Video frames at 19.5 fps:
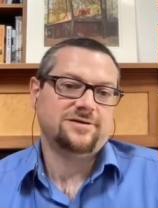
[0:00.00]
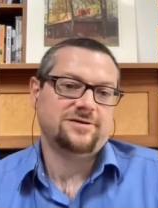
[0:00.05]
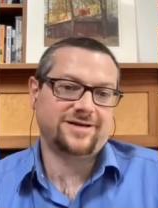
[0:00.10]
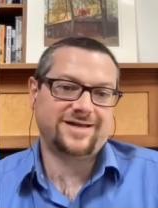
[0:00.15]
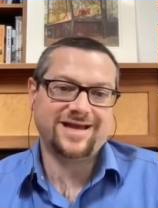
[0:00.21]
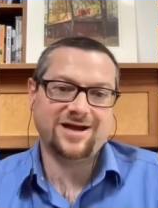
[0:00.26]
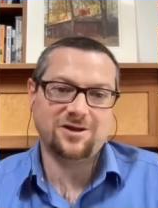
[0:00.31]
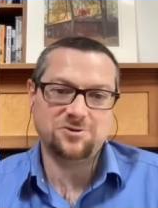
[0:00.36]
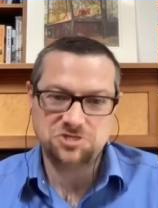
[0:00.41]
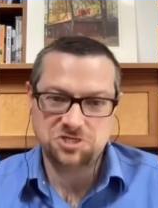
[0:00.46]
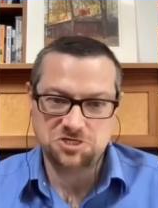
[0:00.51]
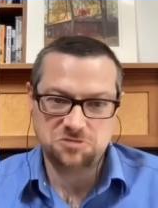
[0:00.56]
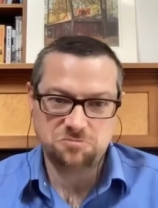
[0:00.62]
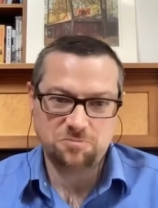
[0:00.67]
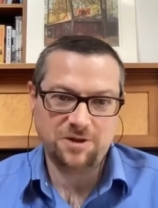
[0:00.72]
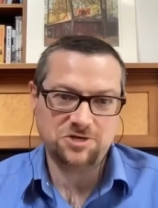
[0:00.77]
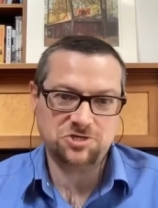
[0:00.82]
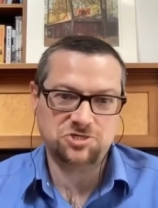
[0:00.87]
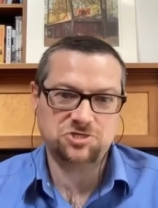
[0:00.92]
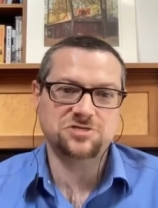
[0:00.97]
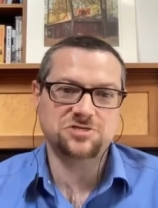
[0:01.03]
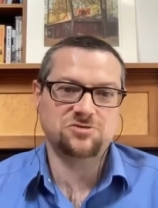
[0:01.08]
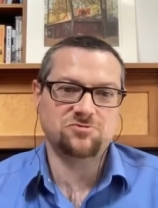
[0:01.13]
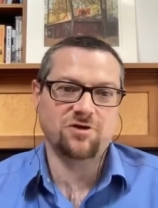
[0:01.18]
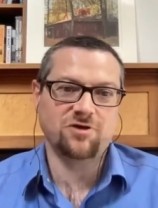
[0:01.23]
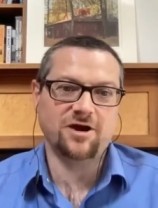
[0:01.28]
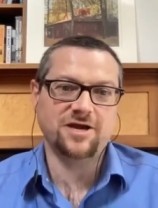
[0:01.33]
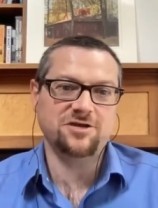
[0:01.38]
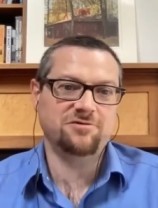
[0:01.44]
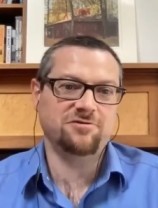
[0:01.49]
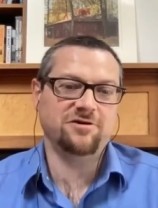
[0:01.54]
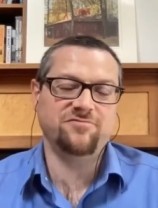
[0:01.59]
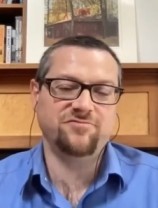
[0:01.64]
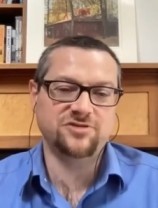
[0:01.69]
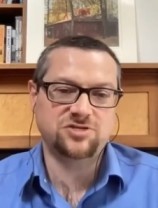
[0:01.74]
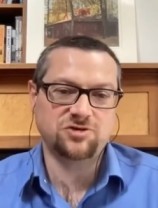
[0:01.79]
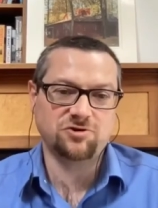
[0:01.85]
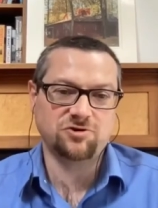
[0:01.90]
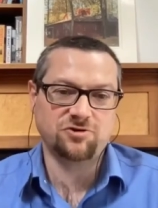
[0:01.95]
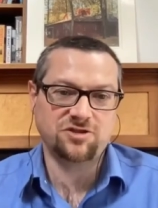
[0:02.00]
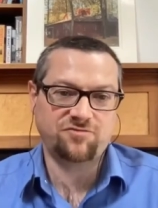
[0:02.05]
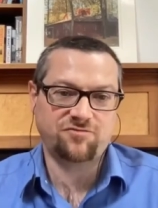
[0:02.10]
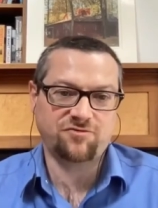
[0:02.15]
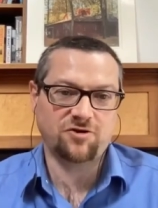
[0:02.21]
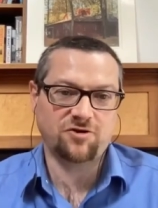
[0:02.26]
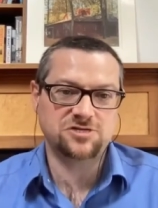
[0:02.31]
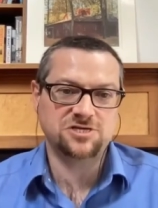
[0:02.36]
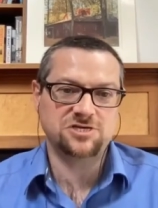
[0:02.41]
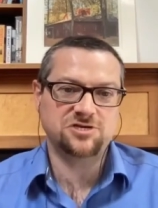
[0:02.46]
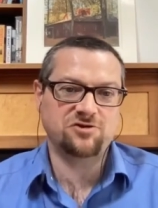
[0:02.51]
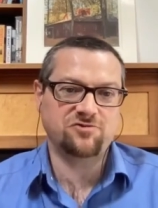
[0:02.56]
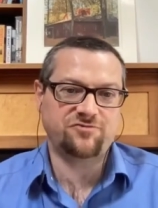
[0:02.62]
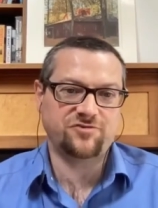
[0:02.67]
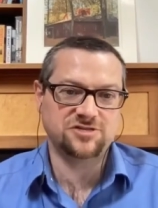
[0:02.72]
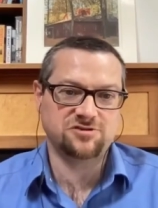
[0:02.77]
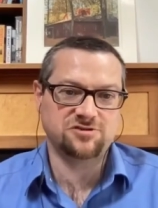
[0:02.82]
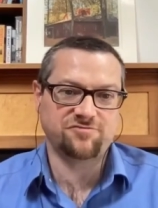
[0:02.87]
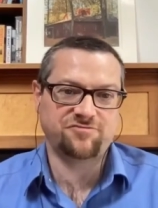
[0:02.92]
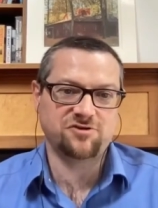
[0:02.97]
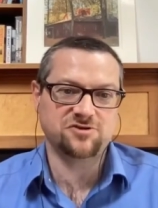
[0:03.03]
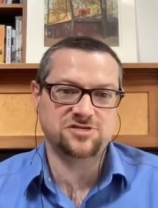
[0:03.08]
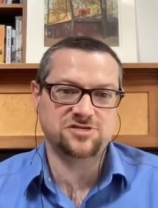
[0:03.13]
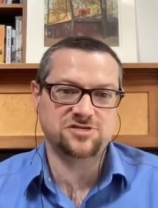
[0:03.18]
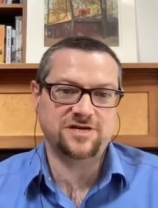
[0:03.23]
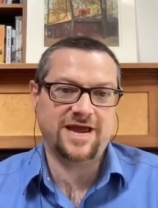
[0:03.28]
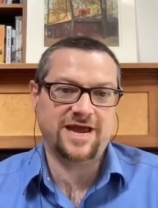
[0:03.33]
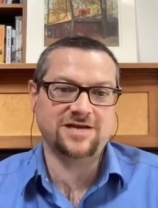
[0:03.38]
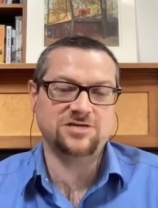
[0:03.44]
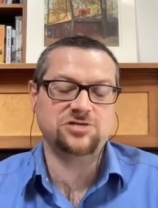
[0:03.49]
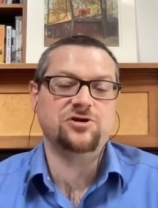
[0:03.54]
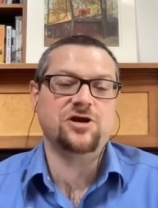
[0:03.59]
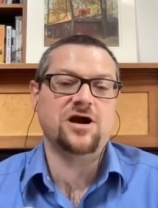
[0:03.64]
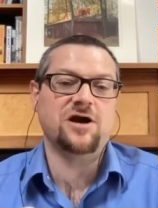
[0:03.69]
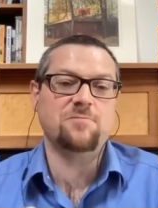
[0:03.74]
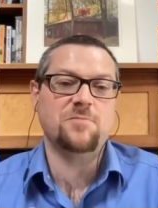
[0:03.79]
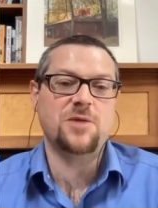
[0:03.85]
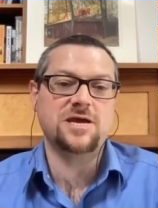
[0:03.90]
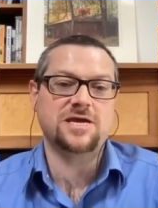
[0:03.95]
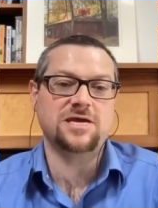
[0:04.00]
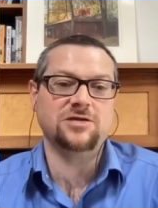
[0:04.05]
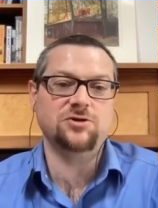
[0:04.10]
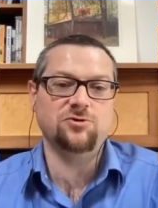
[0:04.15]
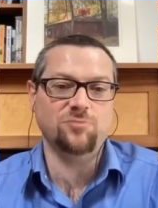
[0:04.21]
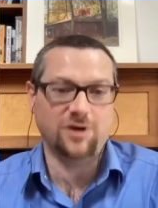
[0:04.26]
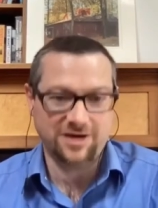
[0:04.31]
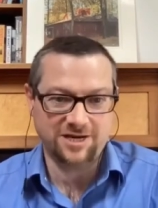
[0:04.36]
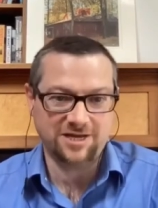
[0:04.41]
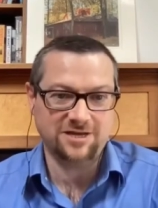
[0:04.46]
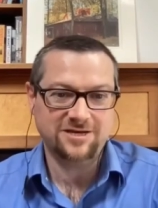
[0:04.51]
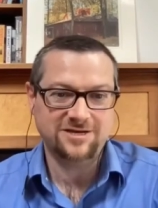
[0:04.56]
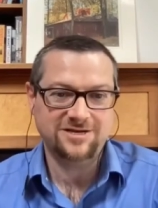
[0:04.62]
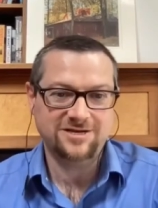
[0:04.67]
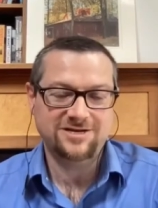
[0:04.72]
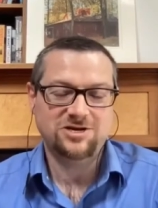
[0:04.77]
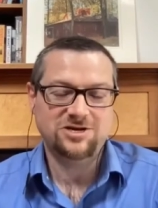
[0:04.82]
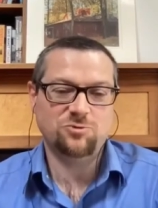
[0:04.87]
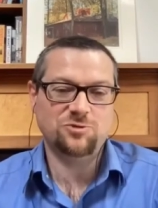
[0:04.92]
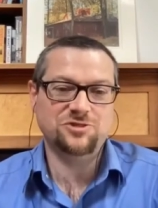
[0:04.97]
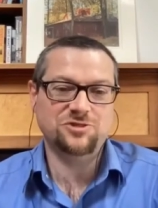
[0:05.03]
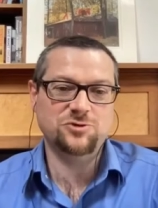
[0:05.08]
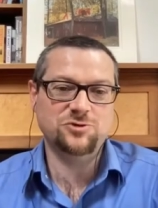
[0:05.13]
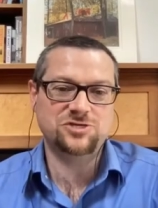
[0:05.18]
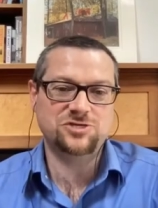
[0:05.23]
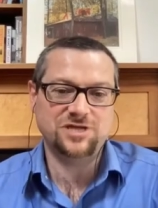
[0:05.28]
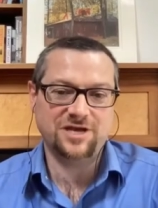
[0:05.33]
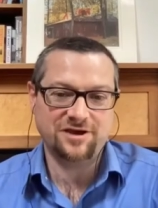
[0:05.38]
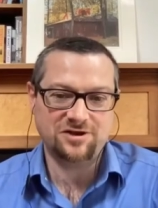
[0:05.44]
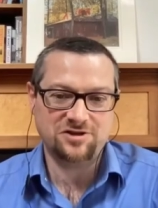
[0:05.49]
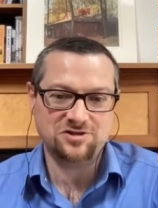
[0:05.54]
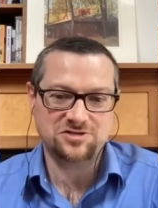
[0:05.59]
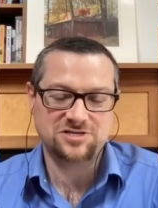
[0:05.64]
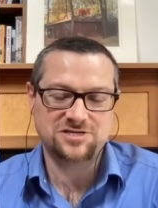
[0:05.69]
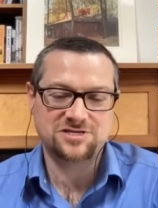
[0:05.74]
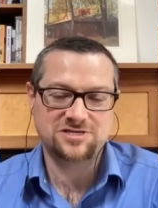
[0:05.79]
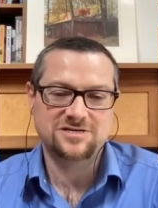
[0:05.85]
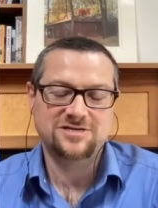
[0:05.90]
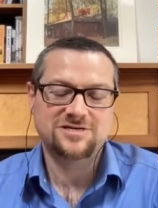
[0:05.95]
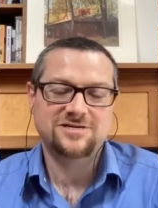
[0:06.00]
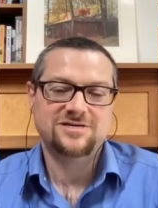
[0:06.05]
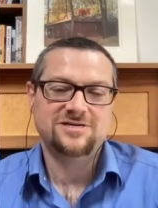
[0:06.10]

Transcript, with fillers: Account suspensions, right? Your inventory is frozen, your funds are frozen, and you're not making new money with new sales.